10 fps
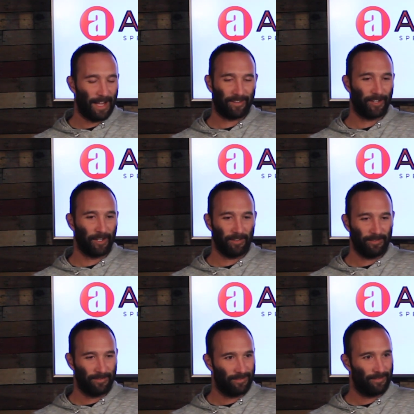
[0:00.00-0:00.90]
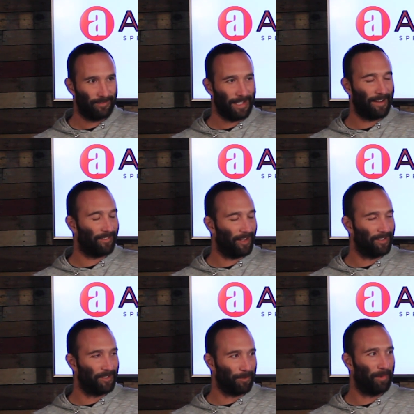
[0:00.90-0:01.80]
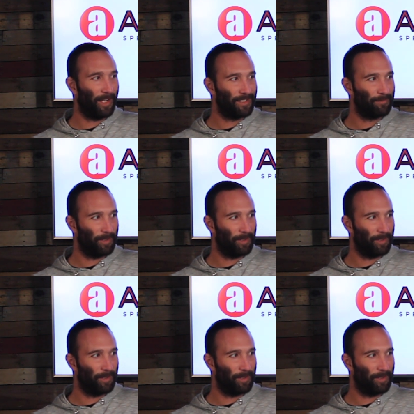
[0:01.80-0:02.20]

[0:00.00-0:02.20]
Not dirt. Not dirt bikes.